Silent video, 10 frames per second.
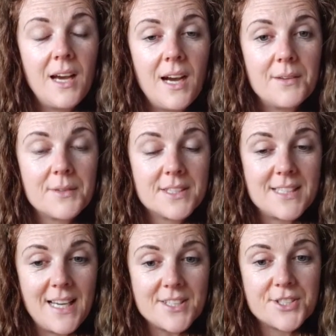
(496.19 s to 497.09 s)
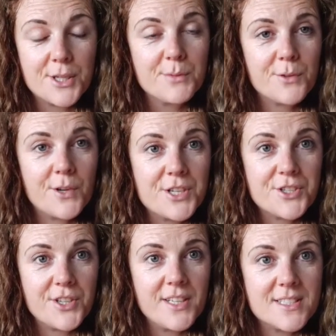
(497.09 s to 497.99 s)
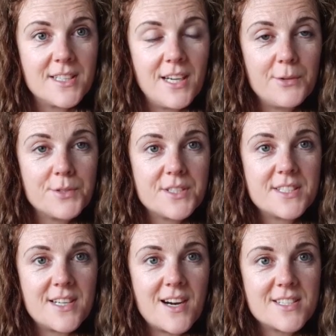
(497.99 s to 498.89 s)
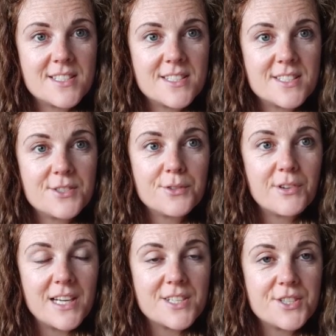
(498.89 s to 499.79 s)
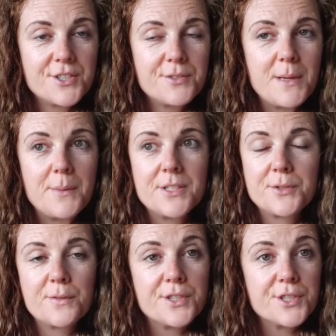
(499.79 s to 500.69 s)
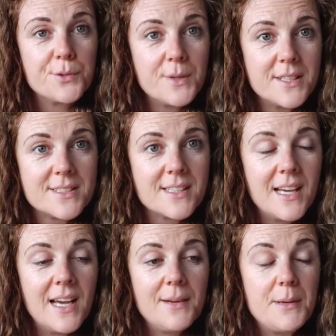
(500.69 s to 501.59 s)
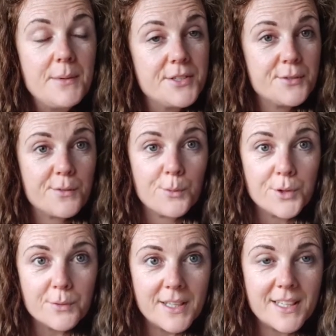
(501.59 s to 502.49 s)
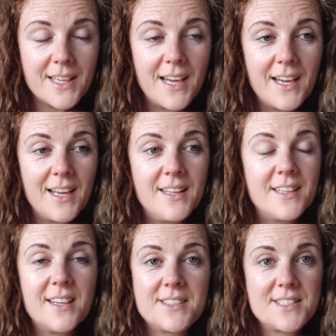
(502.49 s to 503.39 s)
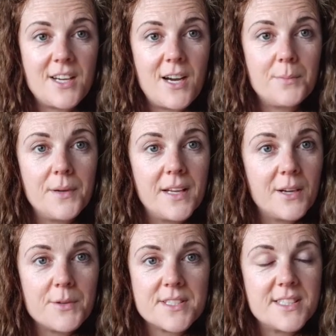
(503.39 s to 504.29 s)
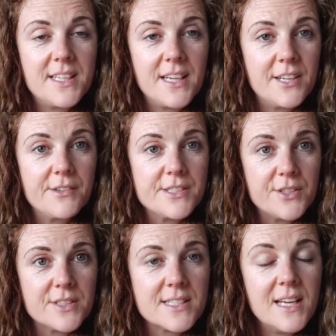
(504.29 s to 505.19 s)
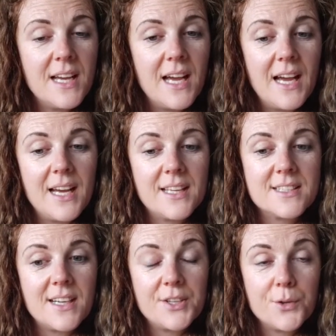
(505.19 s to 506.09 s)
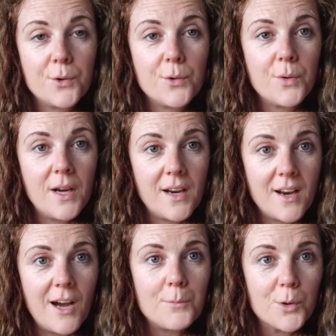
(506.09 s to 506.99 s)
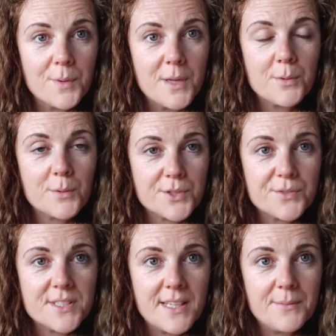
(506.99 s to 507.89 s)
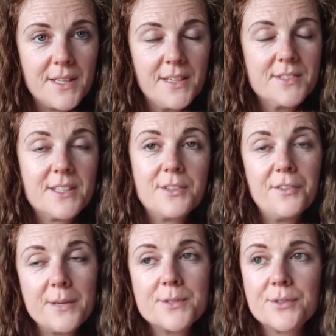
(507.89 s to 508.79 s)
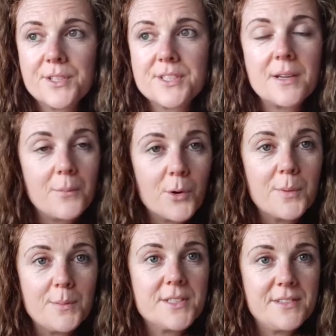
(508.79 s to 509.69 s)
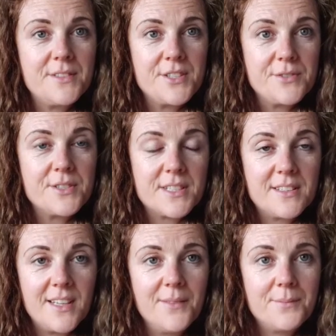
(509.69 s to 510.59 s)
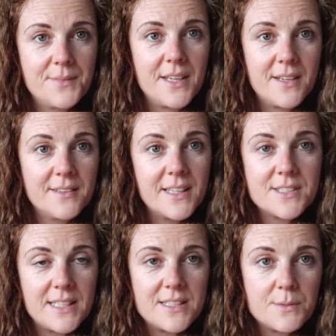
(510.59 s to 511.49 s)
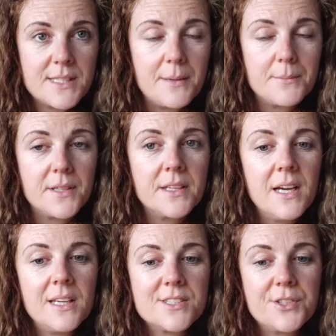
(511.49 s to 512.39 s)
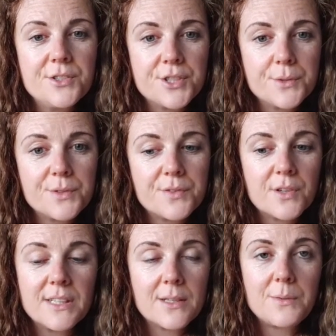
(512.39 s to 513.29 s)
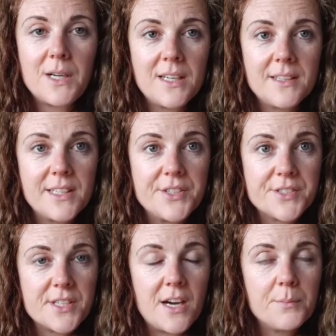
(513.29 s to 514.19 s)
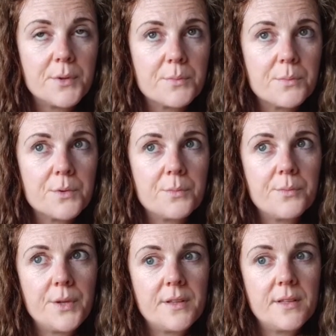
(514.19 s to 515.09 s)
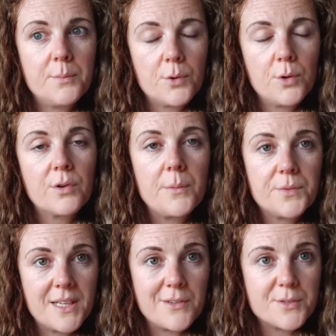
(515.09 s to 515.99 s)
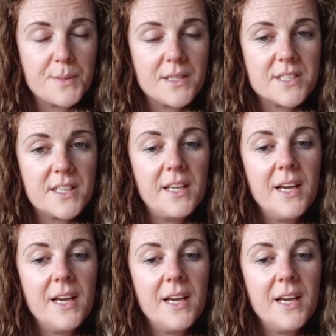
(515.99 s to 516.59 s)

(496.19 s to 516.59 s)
because last year before I joined, I would have started doing gratitude. Maybe I'd do it for 2 weeks, maybe I'd do it for 1 week, and then I'd stop, and I wasn't seeing any results. And I know a lot more people were doing the same thing. Thinking, if I'm doing it, more people are definitely doing it. And yeah, that's what's happening. So you do it for a little while and then you stop. But with the program, with the accountability,